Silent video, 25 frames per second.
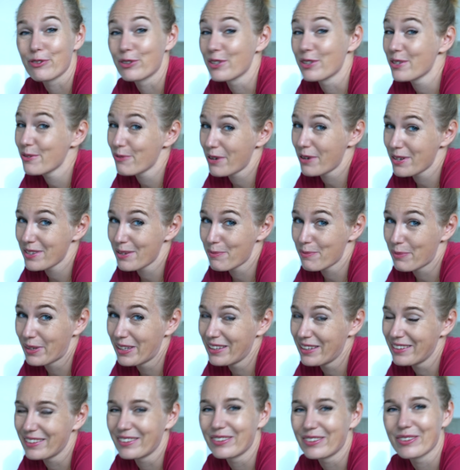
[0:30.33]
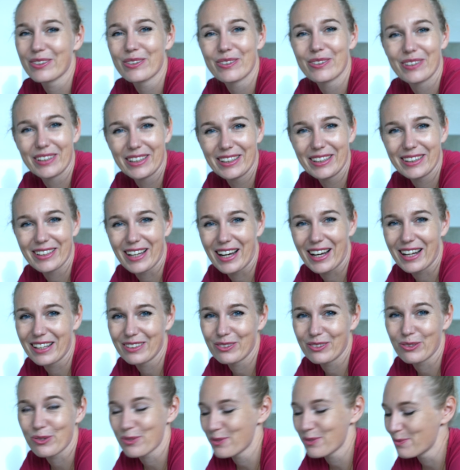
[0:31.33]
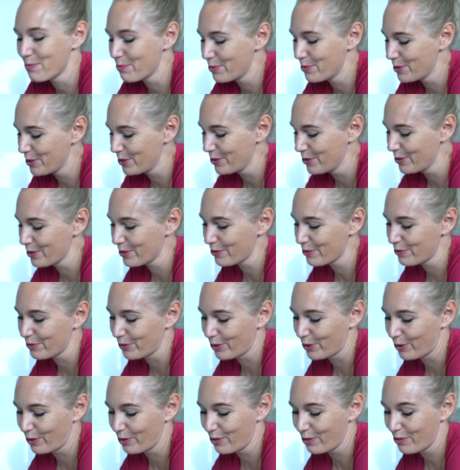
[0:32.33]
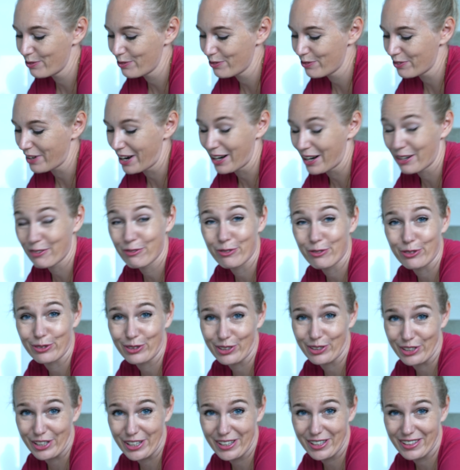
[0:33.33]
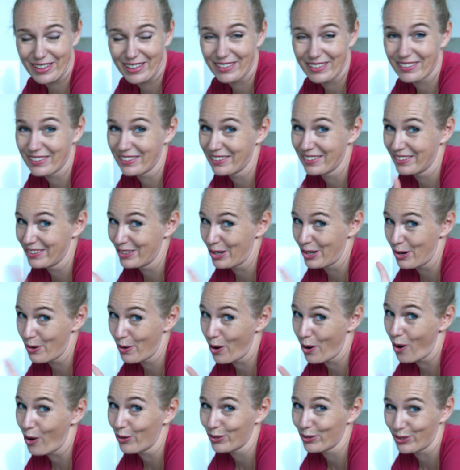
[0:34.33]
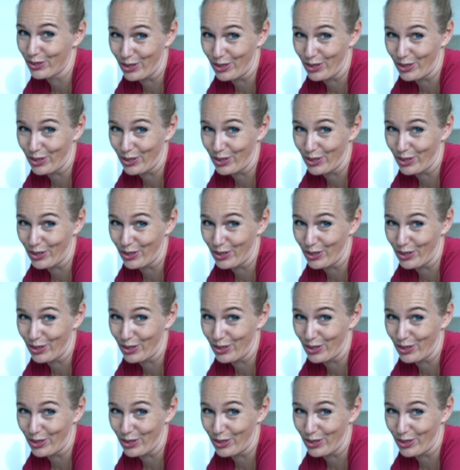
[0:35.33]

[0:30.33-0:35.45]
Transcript: For this recipe, all you need are those beautiful Frankfurter, no hot